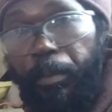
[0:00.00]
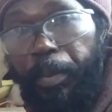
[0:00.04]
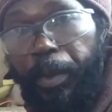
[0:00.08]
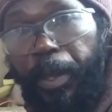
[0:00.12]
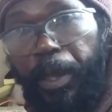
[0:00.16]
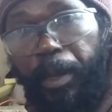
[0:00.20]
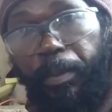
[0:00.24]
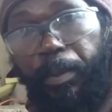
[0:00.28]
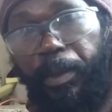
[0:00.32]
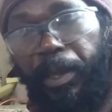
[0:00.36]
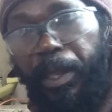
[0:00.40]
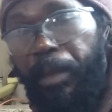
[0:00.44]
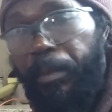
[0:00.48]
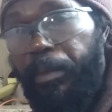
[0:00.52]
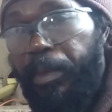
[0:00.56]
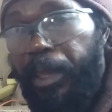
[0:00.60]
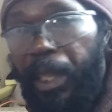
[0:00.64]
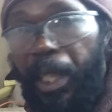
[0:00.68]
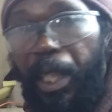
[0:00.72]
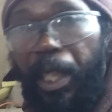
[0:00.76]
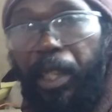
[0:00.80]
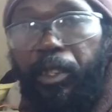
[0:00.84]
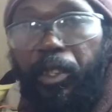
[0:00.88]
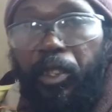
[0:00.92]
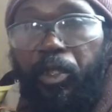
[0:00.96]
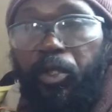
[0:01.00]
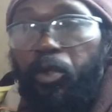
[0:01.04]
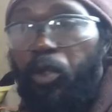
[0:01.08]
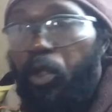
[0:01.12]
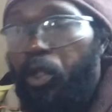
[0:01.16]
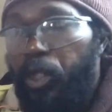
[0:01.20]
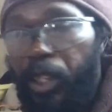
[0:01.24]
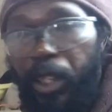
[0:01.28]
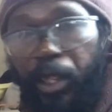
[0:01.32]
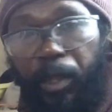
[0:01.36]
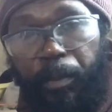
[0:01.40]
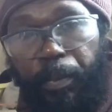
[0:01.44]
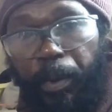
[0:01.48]
people them can't just run
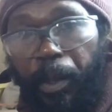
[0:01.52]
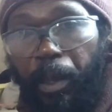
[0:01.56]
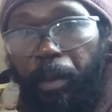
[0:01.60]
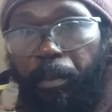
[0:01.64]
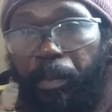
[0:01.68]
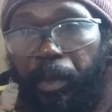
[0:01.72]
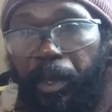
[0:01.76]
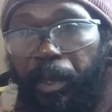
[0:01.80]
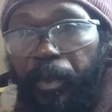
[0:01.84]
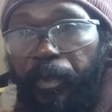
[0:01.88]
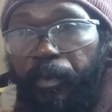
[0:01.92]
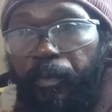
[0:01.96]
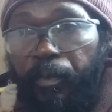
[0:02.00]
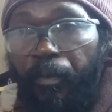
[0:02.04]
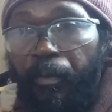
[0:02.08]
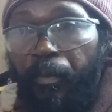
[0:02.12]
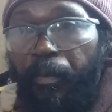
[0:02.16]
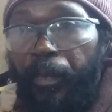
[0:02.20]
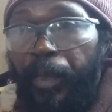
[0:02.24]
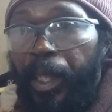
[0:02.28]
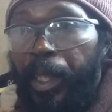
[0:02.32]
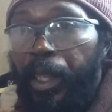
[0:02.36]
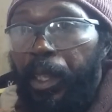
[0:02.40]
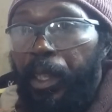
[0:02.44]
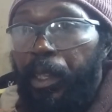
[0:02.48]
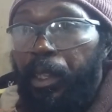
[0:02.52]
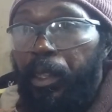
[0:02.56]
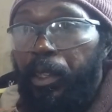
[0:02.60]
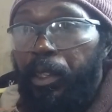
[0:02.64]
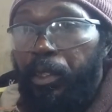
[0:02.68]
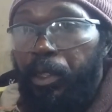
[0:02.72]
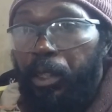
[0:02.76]
in for me.